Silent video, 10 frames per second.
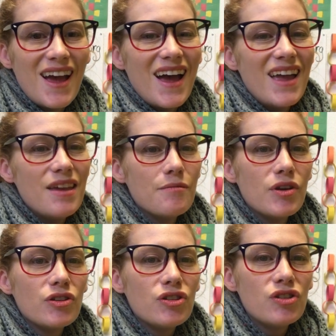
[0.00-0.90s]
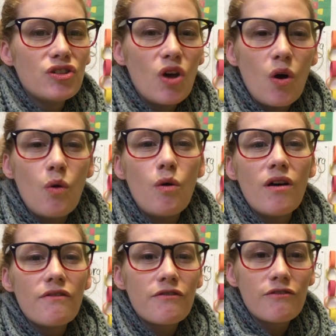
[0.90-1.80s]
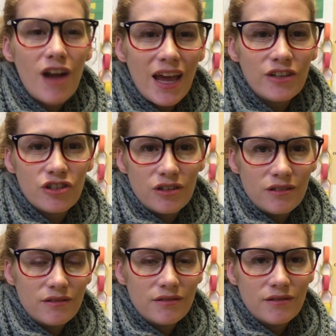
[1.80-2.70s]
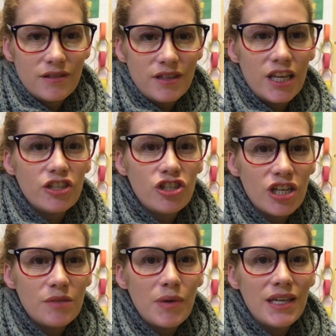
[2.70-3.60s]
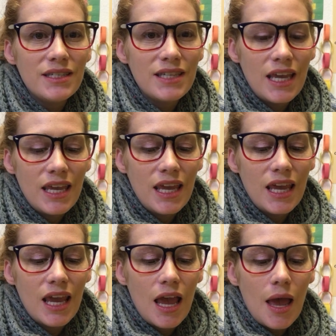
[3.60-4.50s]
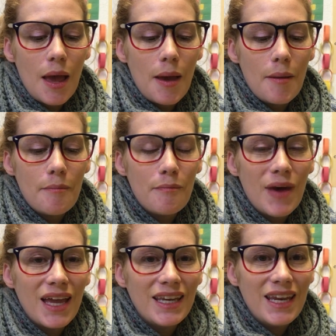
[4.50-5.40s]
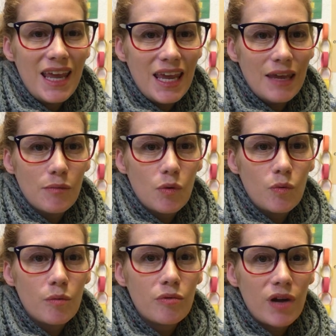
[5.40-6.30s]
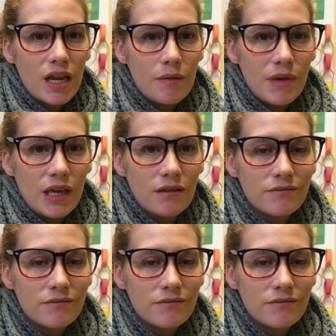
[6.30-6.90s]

I am so fragile that just by saying my name will break me.